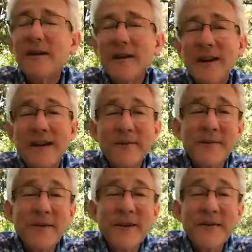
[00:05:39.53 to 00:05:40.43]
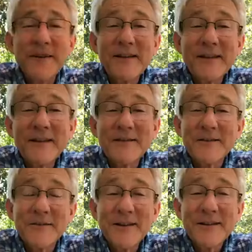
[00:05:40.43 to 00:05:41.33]
like, if you don't have anything else
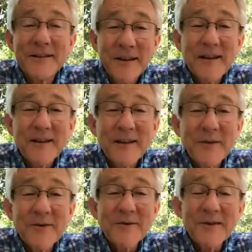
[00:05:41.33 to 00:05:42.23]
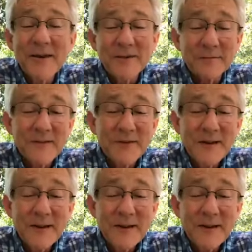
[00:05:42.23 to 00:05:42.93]
to read, go to the Psalms.